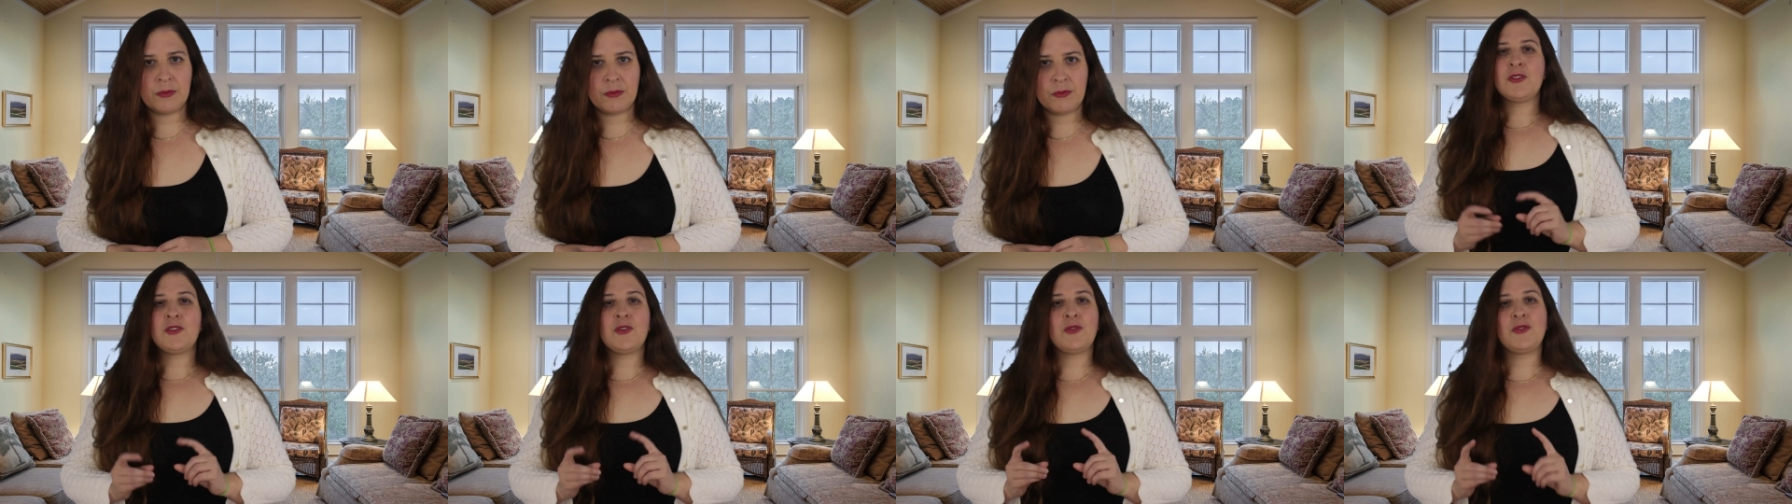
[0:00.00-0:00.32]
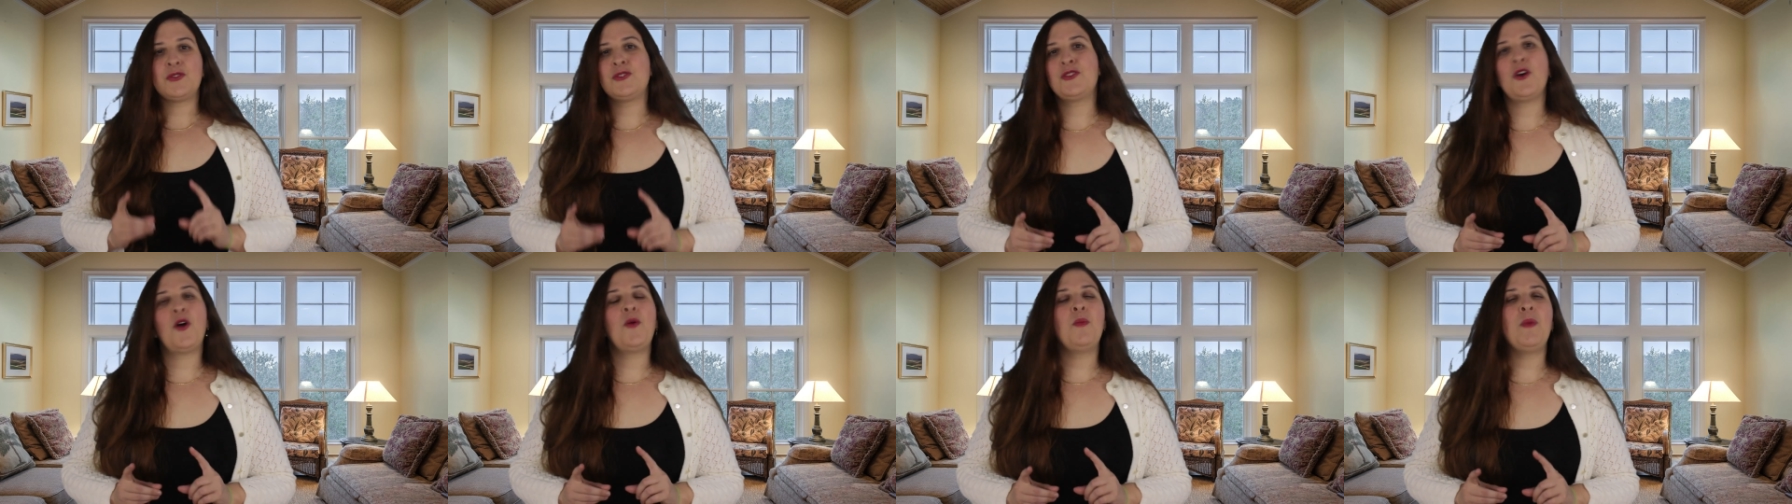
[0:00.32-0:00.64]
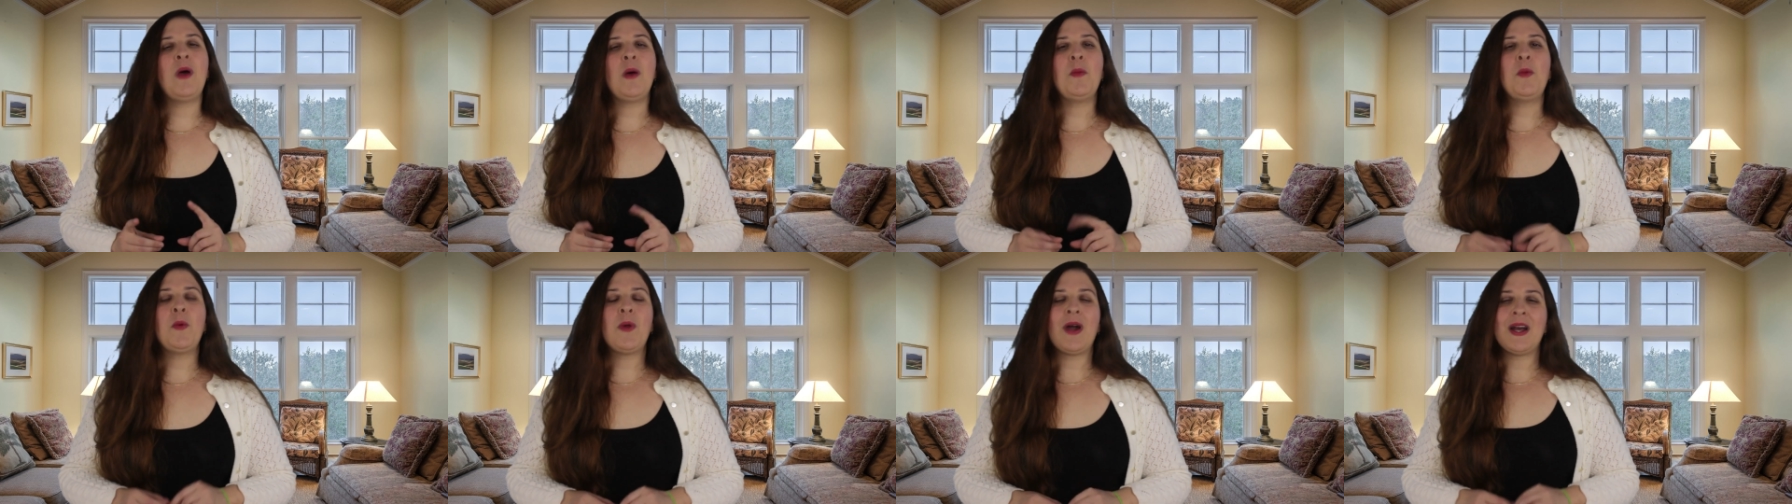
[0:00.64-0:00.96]
So don't
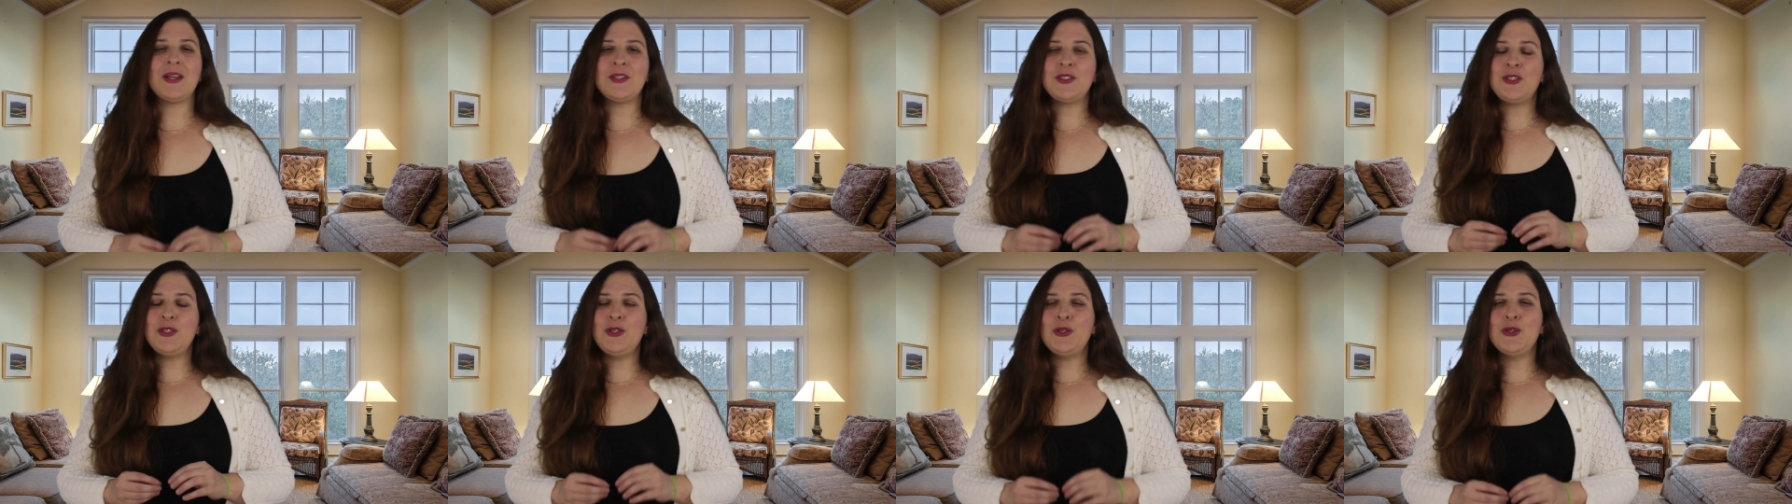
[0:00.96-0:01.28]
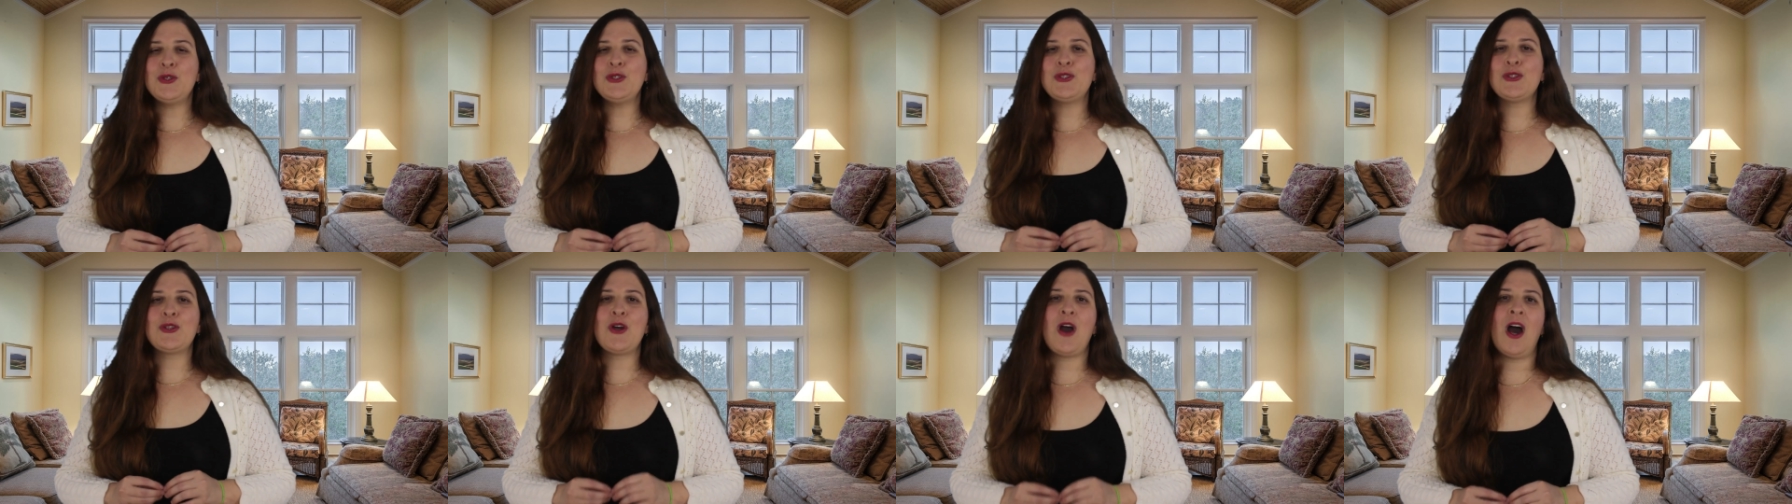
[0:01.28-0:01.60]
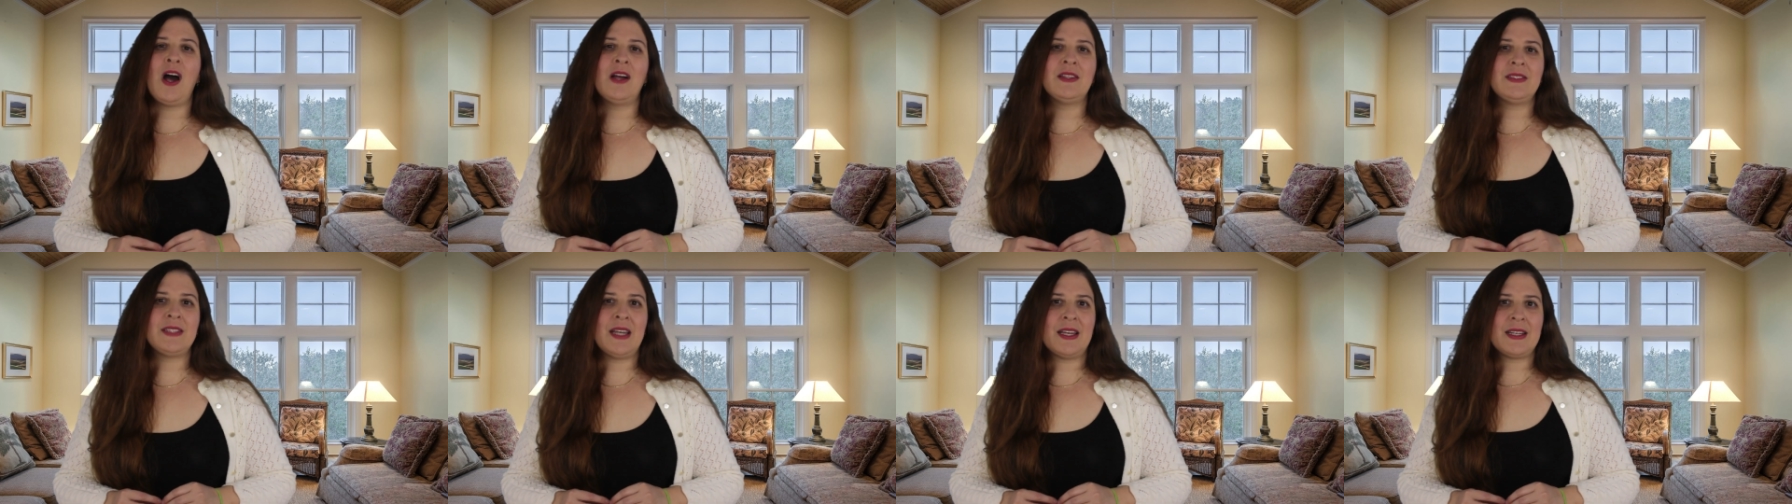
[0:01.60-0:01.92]
memorize, use
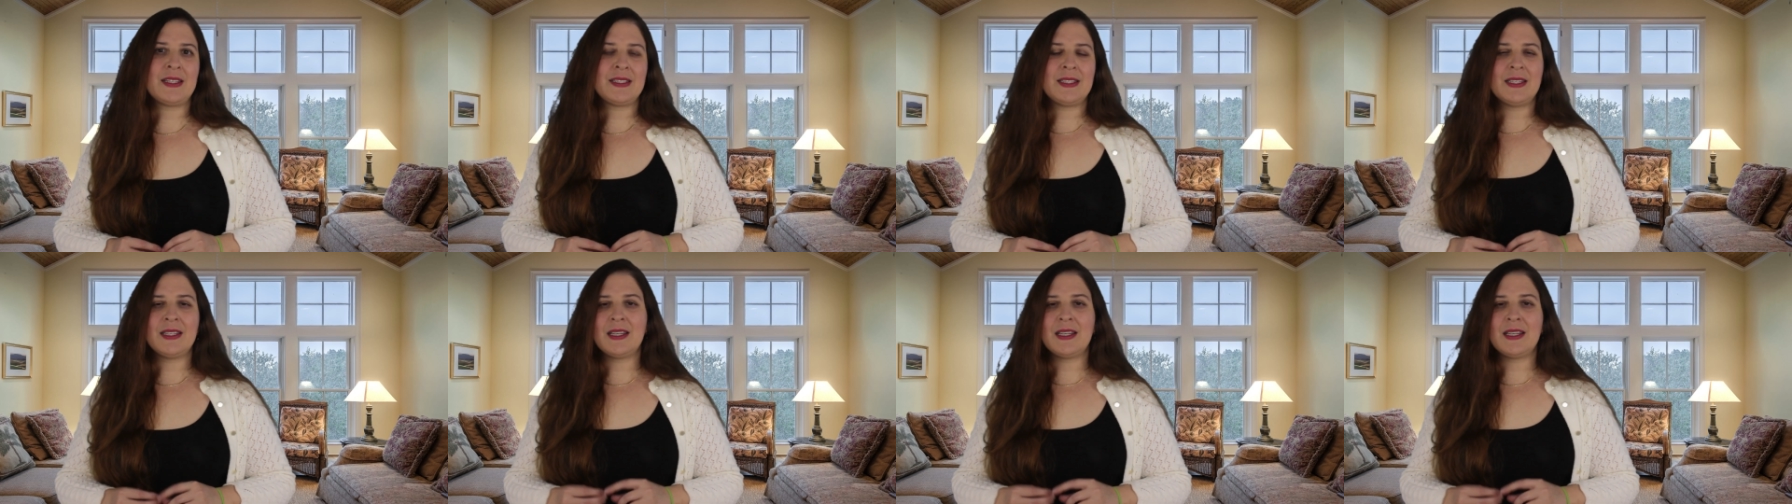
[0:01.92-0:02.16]
context.